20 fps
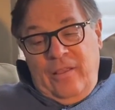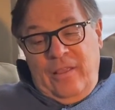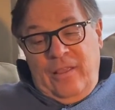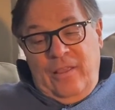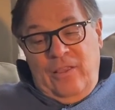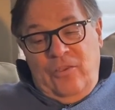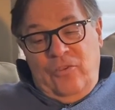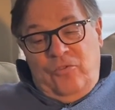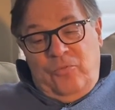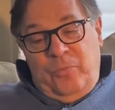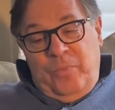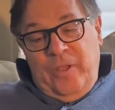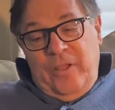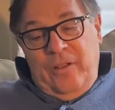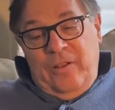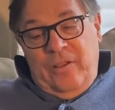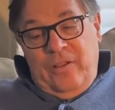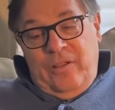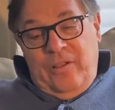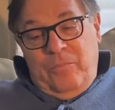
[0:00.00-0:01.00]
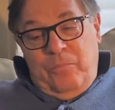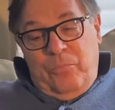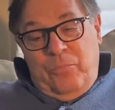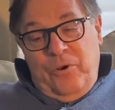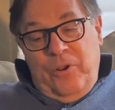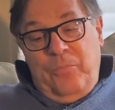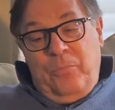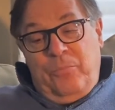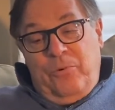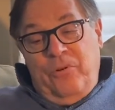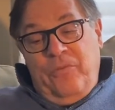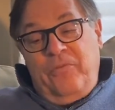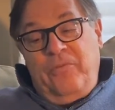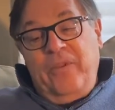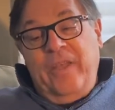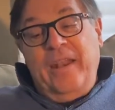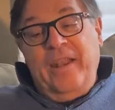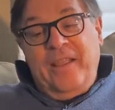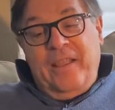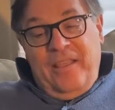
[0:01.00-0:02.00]
he's been pretty
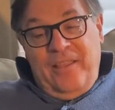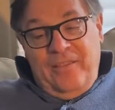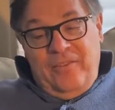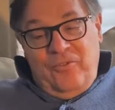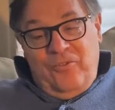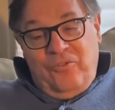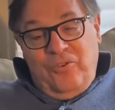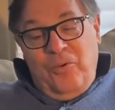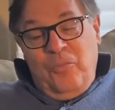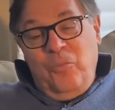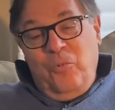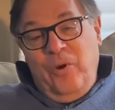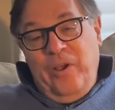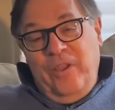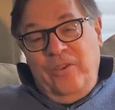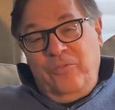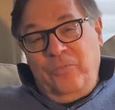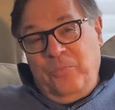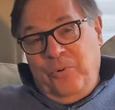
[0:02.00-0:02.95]
prophetic in some ways,